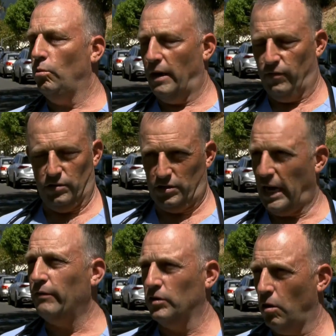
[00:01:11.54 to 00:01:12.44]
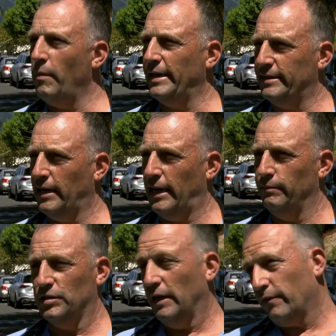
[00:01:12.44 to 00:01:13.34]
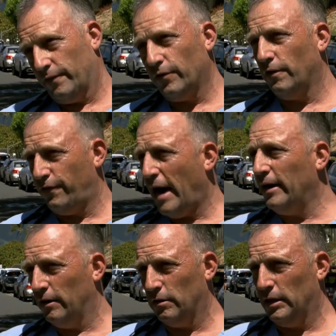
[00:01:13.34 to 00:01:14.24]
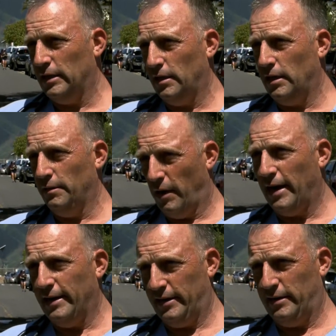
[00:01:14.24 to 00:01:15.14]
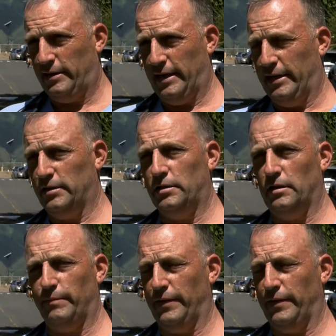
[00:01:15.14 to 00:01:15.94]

state governor has already announced there will be a review looking into the response,